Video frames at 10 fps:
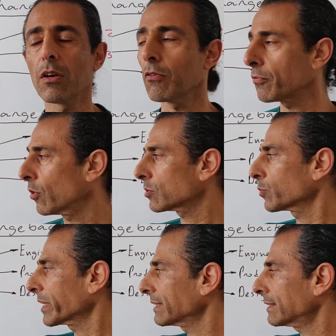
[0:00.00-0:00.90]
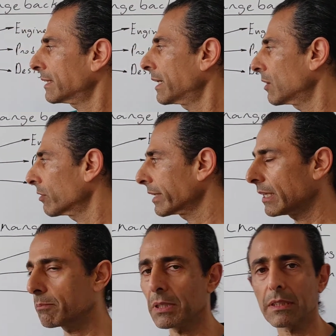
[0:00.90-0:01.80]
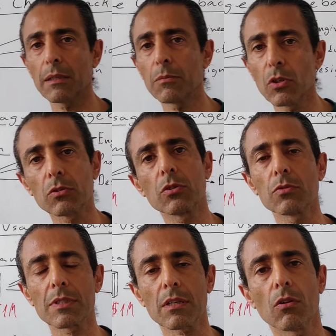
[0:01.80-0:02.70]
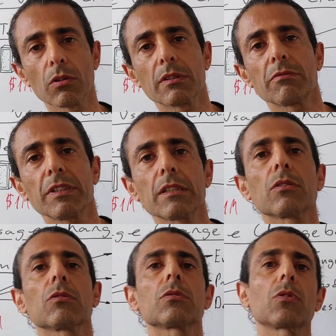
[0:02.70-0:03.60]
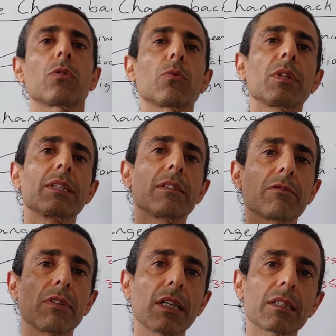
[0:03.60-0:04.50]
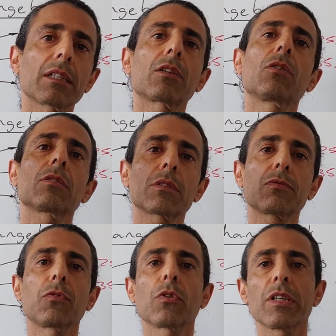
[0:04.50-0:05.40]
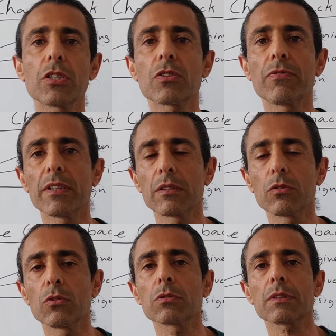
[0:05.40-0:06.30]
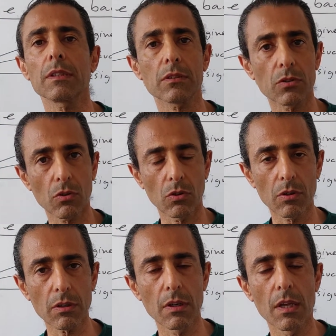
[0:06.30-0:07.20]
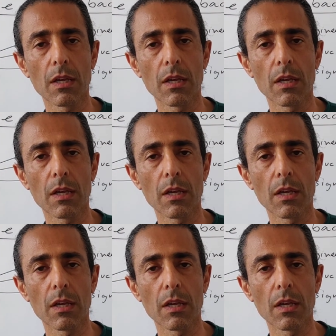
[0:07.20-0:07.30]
Of course, we can say, okay, but I'm not using all the vendors, so we'll divide the cost for each vendor and so on.